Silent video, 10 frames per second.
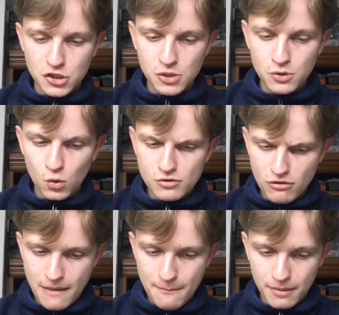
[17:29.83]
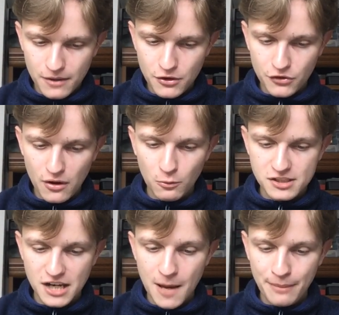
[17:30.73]
She would always remember that though it
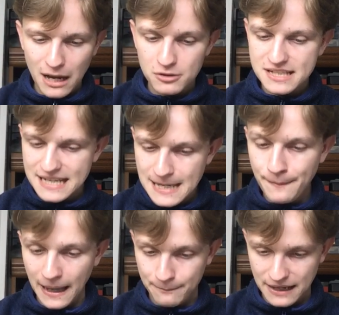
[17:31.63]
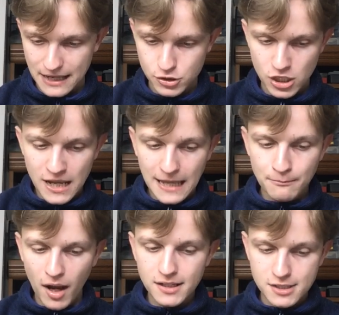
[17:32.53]
was in her power to keep her pledge, it
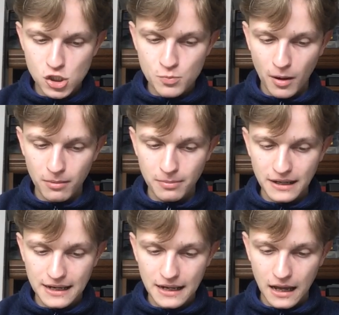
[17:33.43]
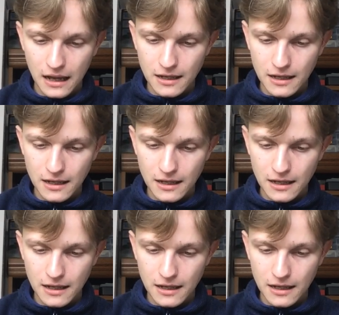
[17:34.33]
might too probably